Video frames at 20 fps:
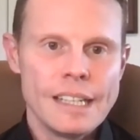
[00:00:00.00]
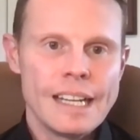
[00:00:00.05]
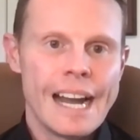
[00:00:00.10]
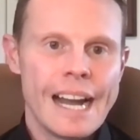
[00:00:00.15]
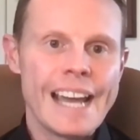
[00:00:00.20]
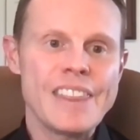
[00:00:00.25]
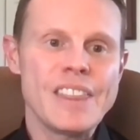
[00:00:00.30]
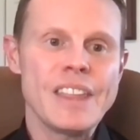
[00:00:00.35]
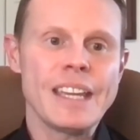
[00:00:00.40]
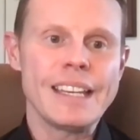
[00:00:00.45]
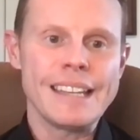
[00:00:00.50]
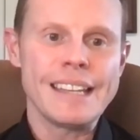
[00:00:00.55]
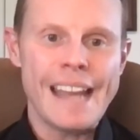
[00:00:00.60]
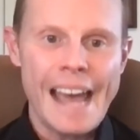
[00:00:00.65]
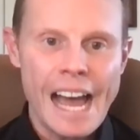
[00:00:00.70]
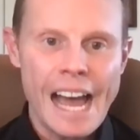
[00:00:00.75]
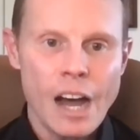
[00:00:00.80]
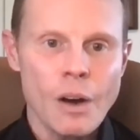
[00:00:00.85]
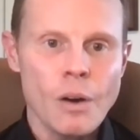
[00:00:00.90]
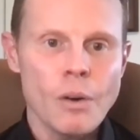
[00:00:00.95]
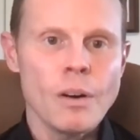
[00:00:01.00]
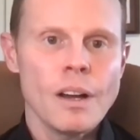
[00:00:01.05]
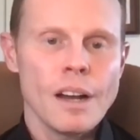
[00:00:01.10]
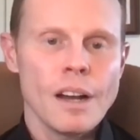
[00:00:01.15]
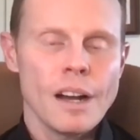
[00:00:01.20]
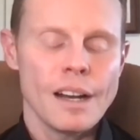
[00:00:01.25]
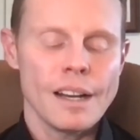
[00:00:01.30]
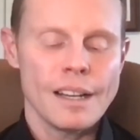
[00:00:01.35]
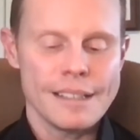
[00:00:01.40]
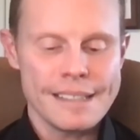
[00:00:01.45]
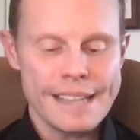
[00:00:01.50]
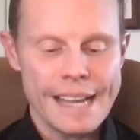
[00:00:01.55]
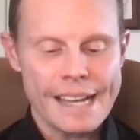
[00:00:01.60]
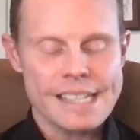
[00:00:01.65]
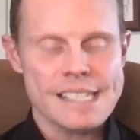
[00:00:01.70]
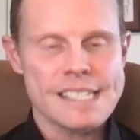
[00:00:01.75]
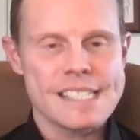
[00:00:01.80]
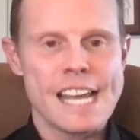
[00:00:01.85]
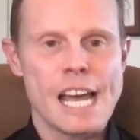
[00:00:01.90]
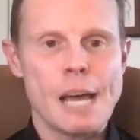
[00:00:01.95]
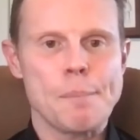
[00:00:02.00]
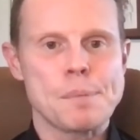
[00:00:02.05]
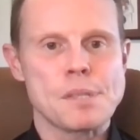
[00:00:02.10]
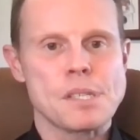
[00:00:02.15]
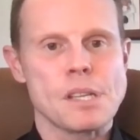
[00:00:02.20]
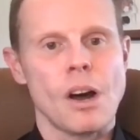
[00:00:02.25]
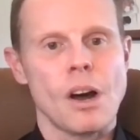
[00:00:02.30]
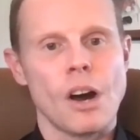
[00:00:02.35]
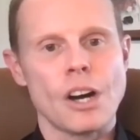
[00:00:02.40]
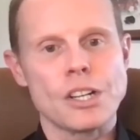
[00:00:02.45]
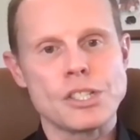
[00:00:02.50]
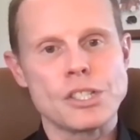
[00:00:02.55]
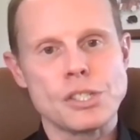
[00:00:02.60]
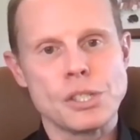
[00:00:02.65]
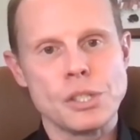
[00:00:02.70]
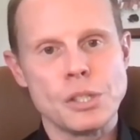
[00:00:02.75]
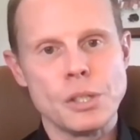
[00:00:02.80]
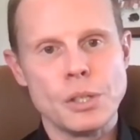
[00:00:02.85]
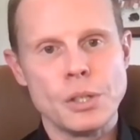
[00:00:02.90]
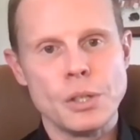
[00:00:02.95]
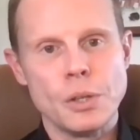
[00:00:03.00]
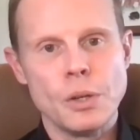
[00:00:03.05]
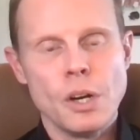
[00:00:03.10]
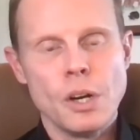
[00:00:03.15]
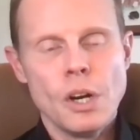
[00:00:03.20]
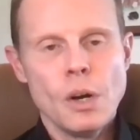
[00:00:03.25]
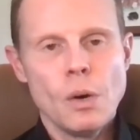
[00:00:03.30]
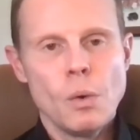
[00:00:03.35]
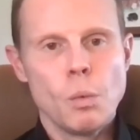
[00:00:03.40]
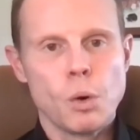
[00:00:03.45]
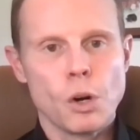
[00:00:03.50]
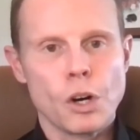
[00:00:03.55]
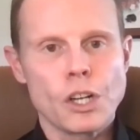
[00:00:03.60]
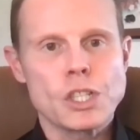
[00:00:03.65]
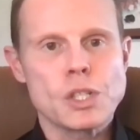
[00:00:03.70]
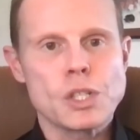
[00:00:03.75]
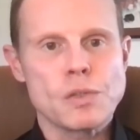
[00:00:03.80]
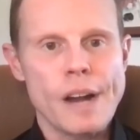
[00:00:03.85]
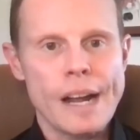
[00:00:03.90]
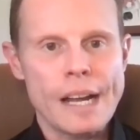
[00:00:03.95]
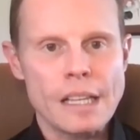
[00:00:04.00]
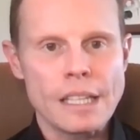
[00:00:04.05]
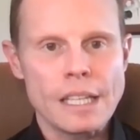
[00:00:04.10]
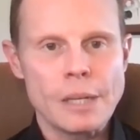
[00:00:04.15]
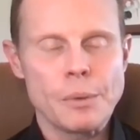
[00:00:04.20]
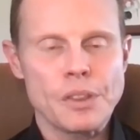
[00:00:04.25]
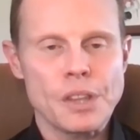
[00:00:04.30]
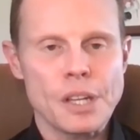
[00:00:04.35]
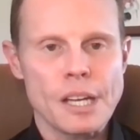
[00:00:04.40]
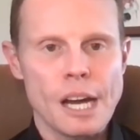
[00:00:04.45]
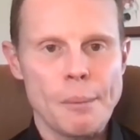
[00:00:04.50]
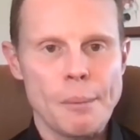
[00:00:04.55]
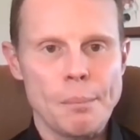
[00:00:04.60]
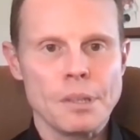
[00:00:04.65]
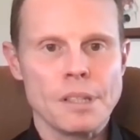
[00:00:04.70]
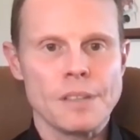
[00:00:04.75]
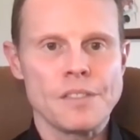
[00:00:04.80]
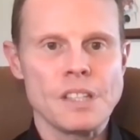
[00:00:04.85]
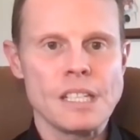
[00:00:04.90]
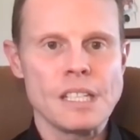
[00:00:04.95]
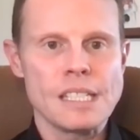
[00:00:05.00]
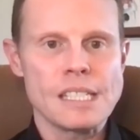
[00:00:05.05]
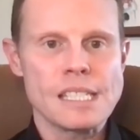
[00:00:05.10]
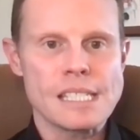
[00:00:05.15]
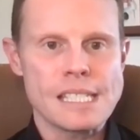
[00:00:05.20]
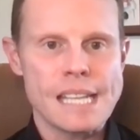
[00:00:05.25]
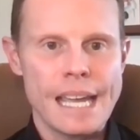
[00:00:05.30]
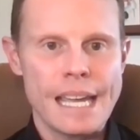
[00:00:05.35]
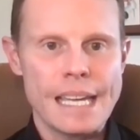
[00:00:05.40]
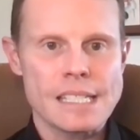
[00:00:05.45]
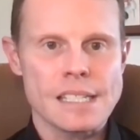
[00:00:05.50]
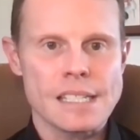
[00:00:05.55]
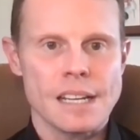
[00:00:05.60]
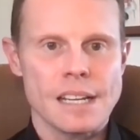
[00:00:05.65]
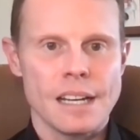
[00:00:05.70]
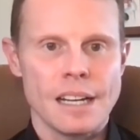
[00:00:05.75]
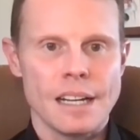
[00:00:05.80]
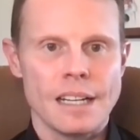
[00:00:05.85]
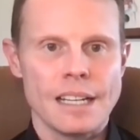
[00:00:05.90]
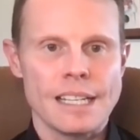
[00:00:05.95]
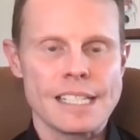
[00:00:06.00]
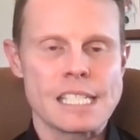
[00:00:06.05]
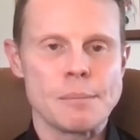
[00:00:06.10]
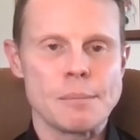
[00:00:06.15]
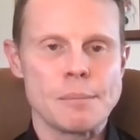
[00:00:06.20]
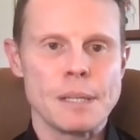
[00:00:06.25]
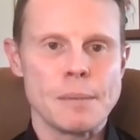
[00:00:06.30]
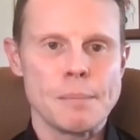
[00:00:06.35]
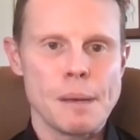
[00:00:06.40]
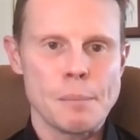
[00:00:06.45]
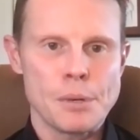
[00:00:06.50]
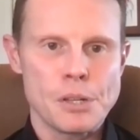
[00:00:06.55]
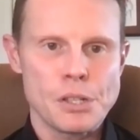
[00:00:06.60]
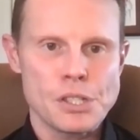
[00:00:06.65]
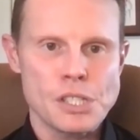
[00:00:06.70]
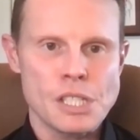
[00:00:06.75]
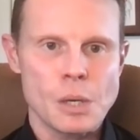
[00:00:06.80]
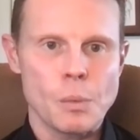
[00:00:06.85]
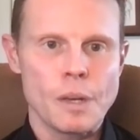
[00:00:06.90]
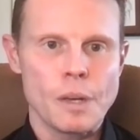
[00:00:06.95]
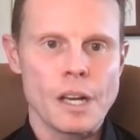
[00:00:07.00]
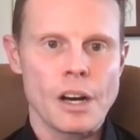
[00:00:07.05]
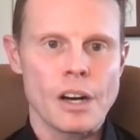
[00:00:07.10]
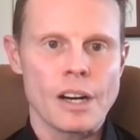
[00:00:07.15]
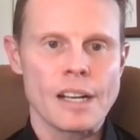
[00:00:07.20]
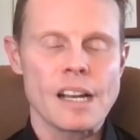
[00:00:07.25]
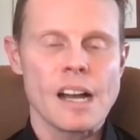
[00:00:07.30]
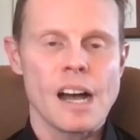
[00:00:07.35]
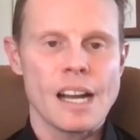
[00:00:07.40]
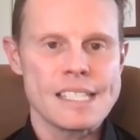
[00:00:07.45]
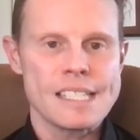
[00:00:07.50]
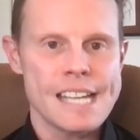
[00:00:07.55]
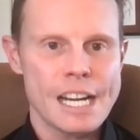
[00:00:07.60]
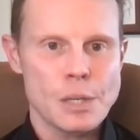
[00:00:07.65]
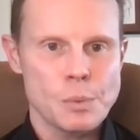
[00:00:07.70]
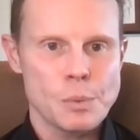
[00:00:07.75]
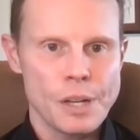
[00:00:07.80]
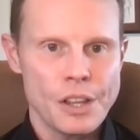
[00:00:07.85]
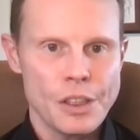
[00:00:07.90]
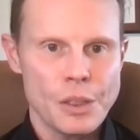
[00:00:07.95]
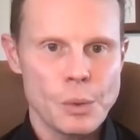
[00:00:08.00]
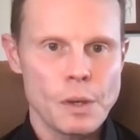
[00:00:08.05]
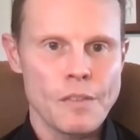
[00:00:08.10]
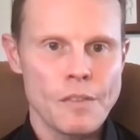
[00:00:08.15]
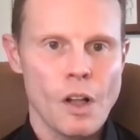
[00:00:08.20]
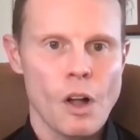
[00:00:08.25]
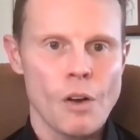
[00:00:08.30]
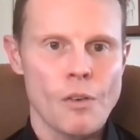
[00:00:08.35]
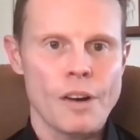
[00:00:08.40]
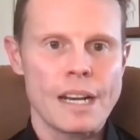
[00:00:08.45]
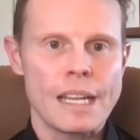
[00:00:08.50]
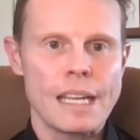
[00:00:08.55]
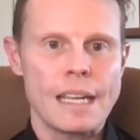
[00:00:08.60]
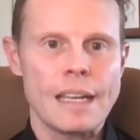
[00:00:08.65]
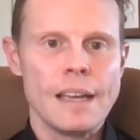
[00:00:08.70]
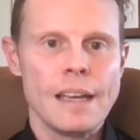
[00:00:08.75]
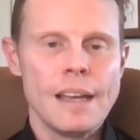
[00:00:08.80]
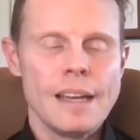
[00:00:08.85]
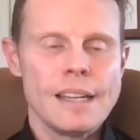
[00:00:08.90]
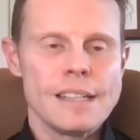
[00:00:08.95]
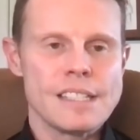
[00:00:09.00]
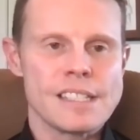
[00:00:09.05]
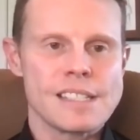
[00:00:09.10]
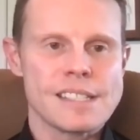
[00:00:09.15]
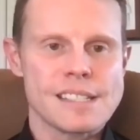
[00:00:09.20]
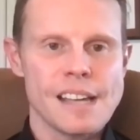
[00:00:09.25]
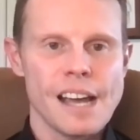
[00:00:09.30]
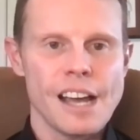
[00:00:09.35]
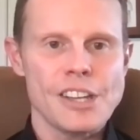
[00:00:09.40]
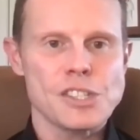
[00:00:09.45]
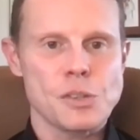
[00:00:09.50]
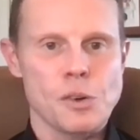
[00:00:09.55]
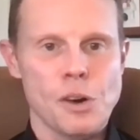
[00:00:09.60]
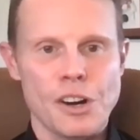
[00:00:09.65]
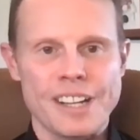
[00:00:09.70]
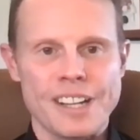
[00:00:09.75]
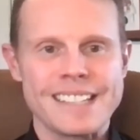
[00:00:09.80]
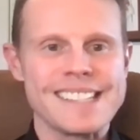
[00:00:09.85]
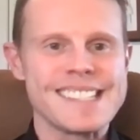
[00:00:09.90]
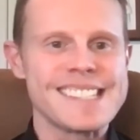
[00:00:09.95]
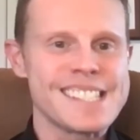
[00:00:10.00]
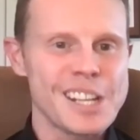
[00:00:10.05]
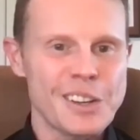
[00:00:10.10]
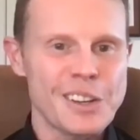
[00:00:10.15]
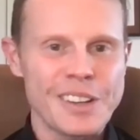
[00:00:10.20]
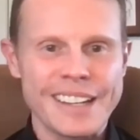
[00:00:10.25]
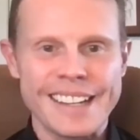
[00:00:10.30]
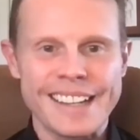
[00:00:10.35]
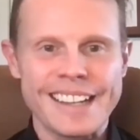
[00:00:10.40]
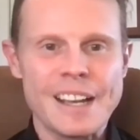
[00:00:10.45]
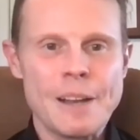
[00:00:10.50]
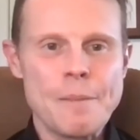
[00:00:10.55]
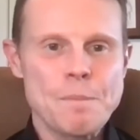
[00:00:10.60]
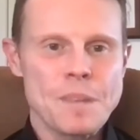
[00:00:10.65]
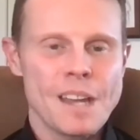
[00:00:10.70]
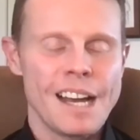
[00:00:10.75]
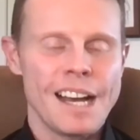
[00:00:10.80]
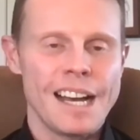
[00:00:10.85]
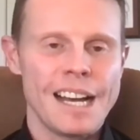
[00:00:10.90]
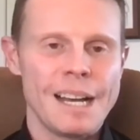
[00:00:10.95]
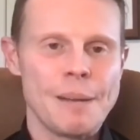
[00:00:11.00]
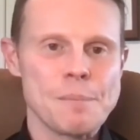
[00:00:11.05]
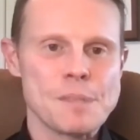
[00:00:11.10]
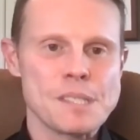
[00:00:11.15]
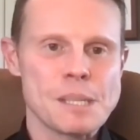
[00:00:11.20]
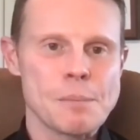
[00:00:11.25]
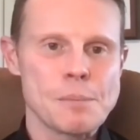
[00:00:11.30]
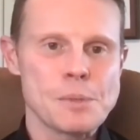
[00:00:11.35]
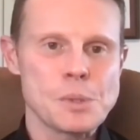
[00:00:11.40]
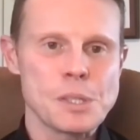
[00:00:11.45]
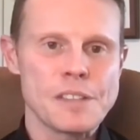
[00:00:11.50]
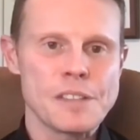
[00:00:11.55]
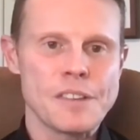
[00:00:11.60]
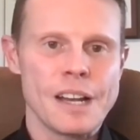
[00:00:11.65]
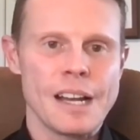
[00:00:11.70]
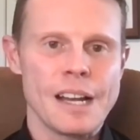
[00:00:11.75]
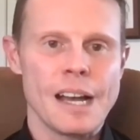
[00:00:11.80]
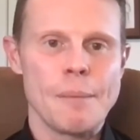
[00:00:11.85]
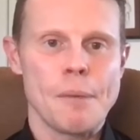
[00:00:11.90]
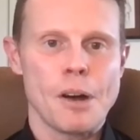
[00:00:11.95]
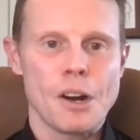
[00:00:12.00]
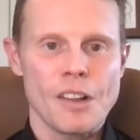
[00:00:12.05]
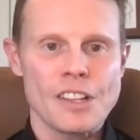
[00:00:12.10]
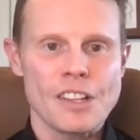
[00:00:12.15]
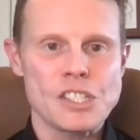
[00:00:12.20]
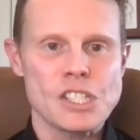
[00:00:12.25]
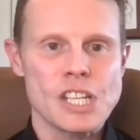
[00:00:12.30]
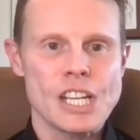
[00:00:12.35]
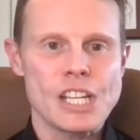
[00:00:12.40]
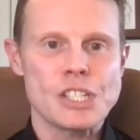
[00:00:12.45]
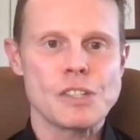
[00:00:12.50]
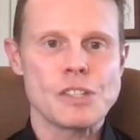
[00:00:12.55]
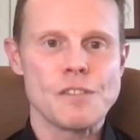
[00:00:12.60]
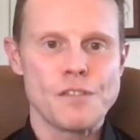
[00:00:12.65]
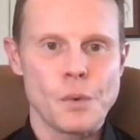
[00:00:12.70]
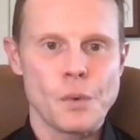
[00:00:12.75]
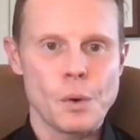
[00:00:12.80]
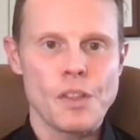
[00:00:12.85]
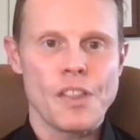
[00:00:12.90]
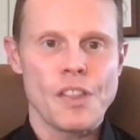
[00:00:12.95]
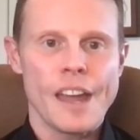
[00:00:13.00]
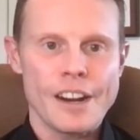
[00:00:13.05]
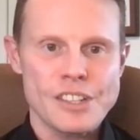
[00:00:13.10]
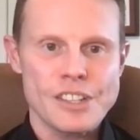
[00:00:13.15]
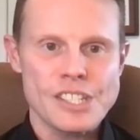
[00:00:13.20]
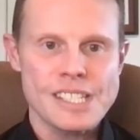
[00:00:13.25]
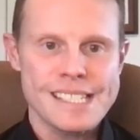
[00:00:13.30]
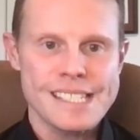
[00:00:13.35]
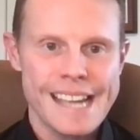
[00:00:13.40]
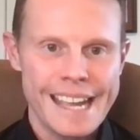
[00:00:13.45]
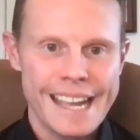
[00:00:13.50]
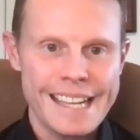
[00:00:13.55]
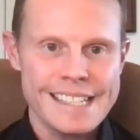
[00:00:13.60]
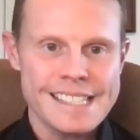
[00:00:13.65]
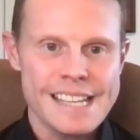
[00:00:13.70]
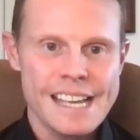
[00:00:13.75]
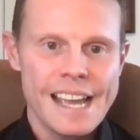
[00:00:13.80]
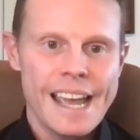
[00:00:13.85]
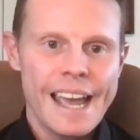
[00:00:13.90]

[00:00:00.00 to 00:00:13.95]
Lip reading: I think now next steps are to work directly with a couple of the state assembly members that we are in contact with, who have already discussed or are considering some sort of a model legislation for their state,